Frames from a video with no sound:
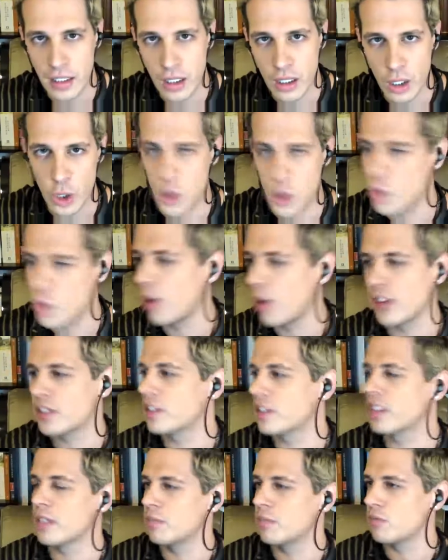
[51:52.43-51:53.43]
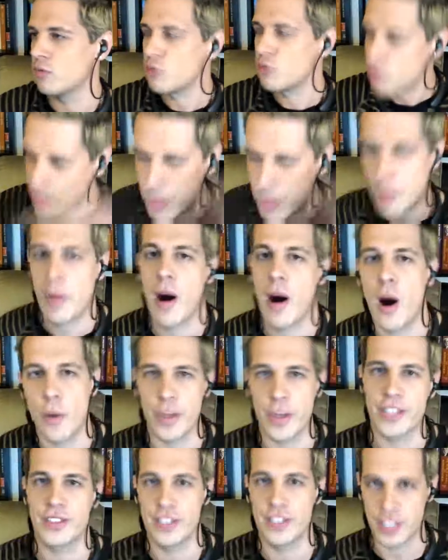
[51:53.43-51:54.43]
who want to rip apart
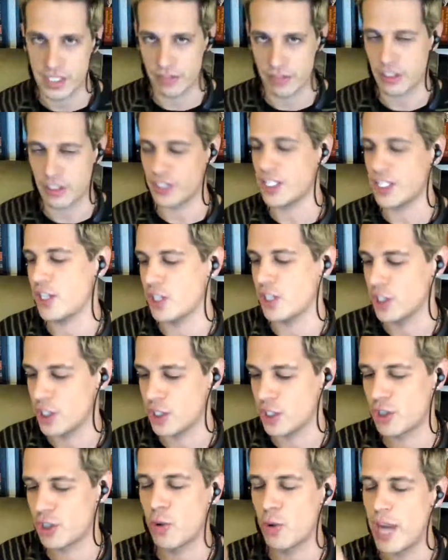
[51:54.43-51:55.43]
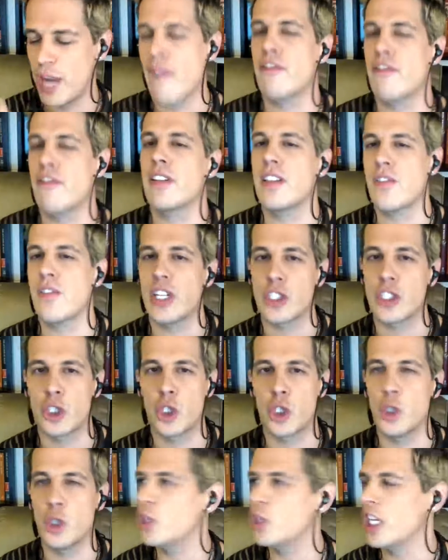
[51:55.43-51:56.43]
Western civilization, destroy everything that is
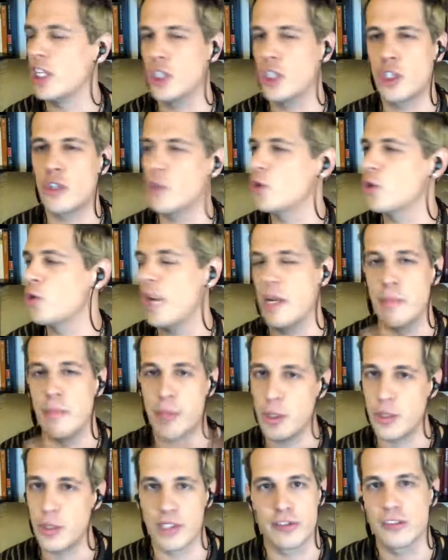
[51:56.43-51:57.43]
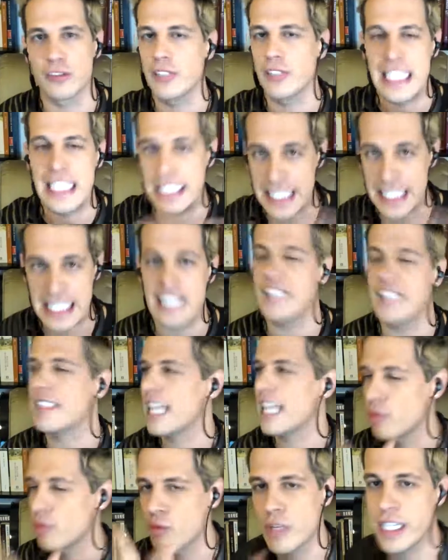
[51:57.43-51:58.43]
good and true and beautiful and
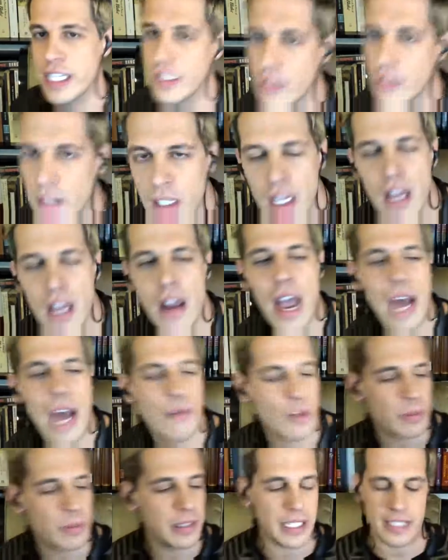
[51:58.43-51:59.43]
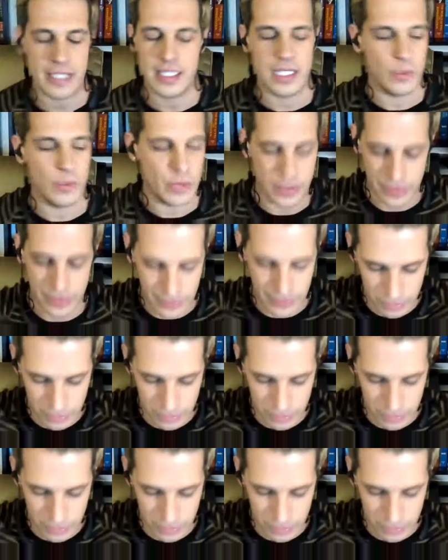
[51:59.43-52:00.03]
decent and real, and replace it with